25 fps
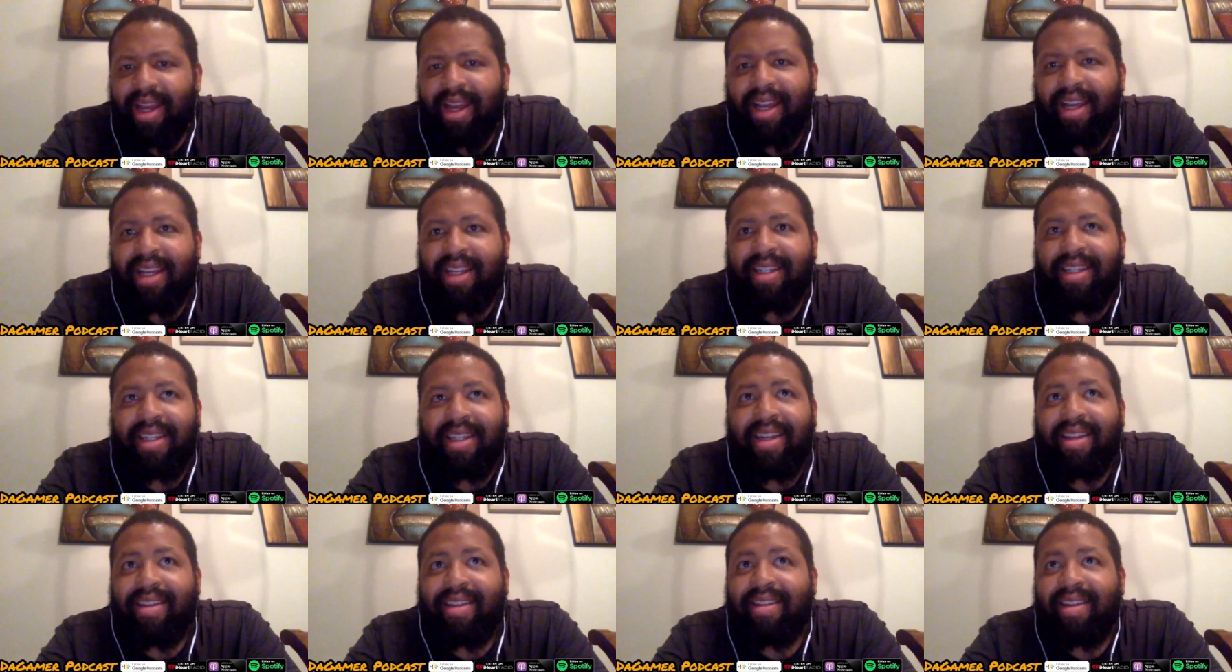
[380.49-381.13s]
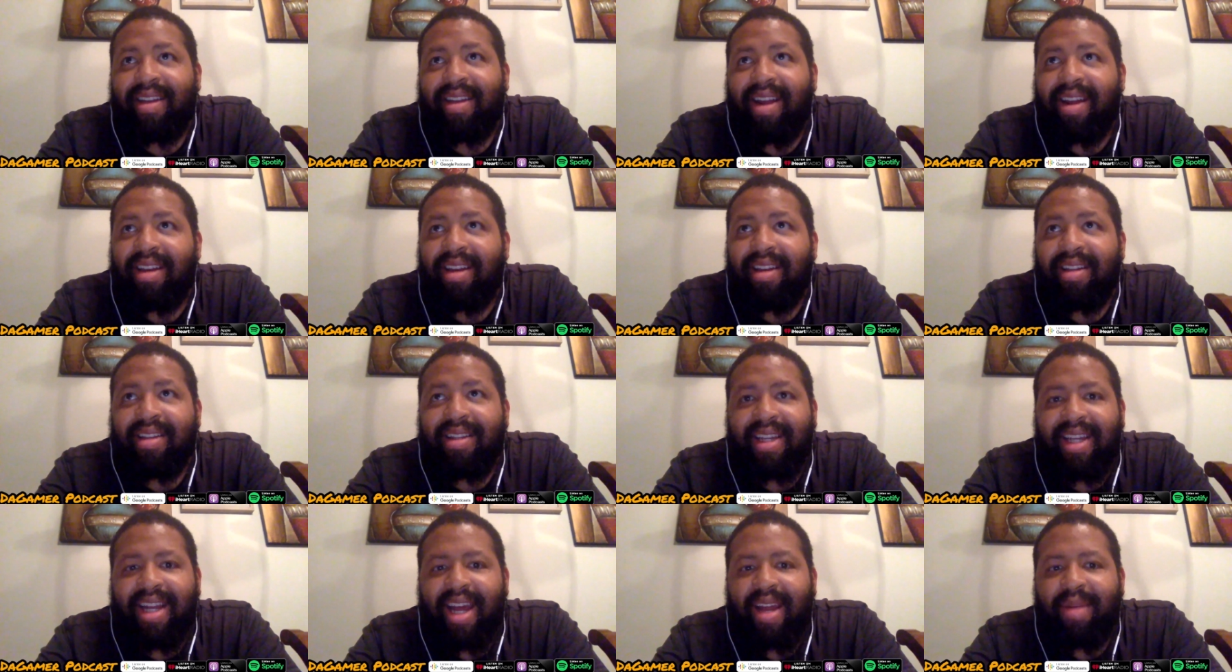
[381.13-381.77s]
It's just like to
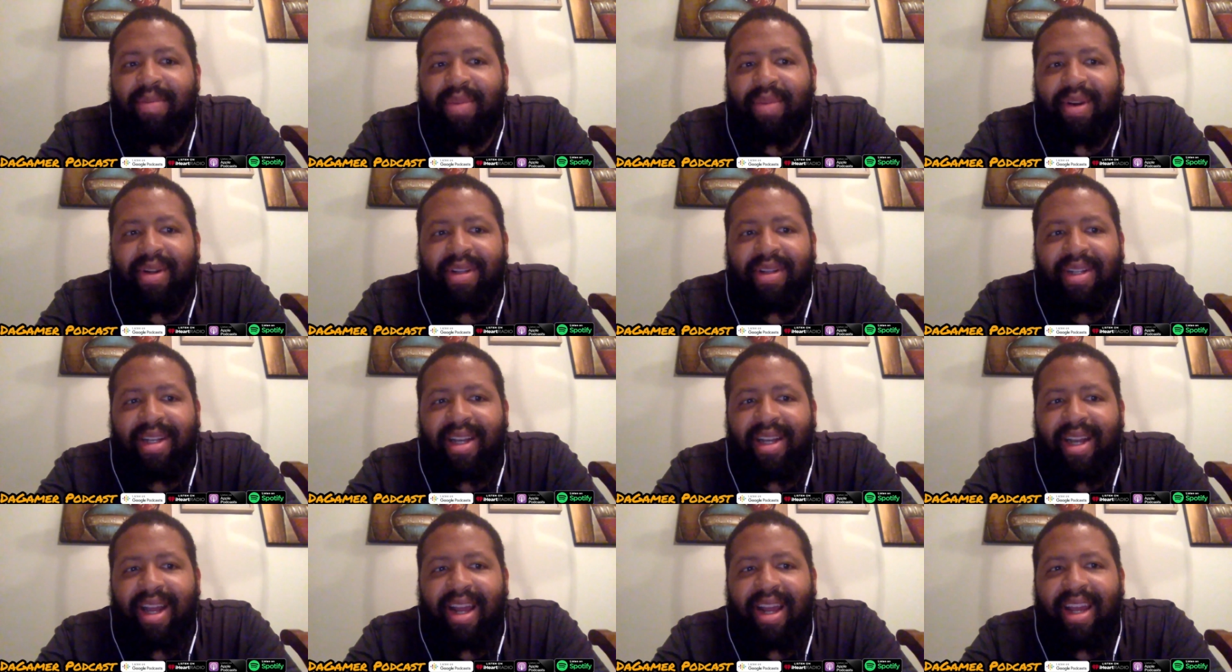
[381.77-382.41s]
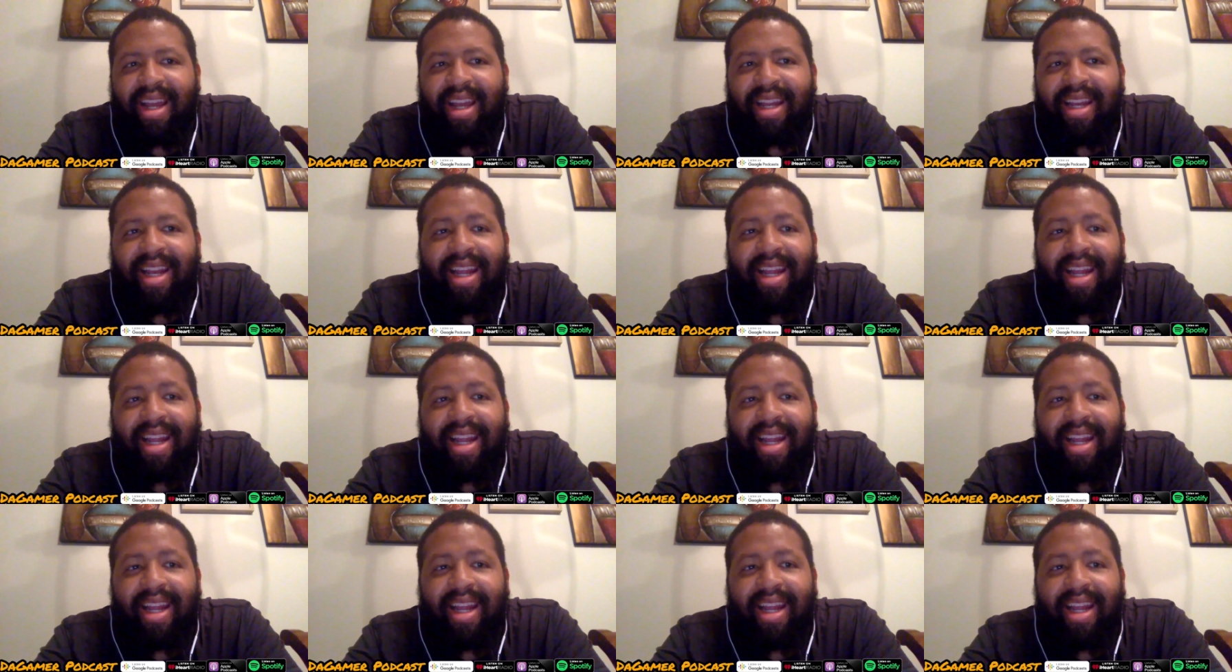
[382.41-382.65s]
see that person, like,